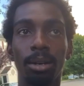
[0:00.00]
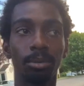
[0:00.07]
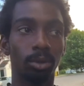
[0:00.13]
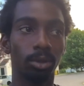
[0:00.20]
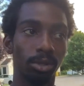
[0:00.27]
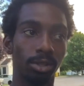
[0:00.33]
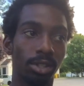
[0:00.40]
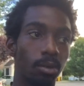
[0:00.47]

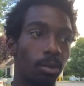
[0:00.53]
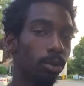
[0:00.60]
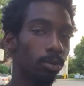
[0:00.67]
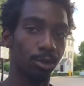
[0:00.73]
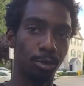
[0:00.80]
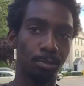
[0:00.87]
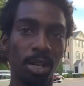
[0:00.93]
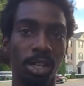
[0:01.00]
or someone who
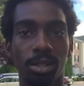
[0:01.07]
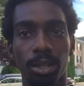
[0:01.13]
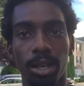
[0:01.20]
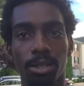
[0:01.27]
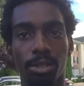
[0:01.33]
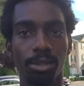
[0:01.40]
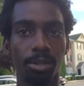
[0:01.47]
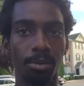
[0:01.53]

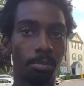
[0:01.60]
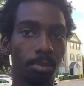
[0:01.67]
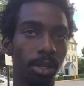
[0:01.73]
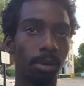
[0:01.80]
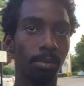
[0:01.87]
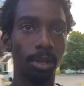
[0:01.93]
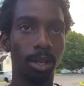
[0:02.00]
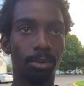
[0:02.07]
specializes in
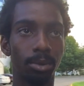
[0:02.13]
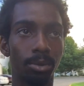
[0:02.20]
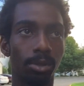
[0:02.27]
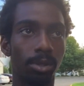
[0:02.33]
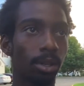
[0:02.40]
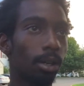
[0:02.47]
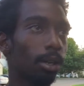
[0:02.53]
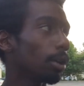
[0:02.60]
BMWs,
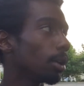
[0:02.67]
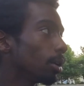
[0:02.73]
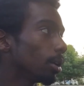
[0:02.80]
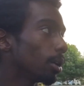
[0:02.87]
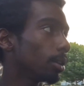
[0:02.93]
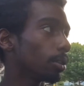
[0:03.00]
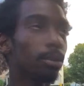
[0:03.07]
they're